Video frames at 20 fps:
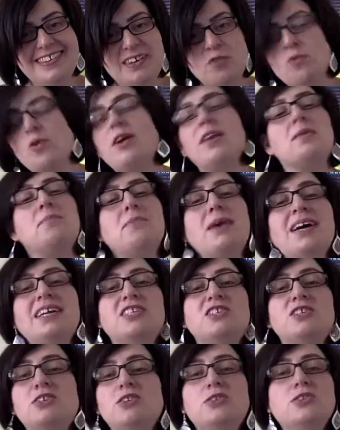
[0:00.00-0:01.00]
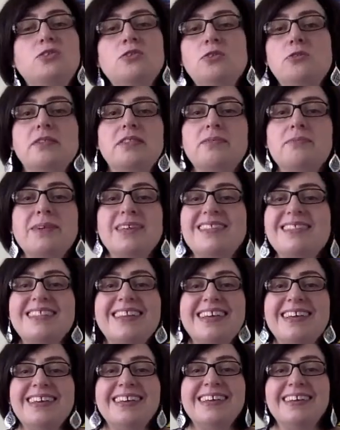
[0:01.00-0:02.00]
What am I to do with
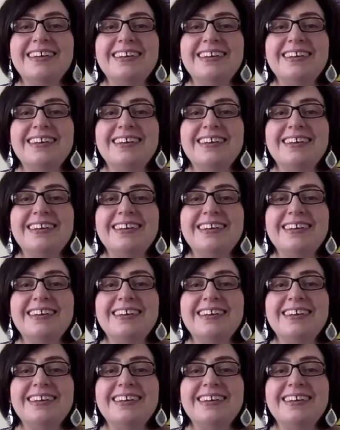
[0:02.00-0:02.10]
myself?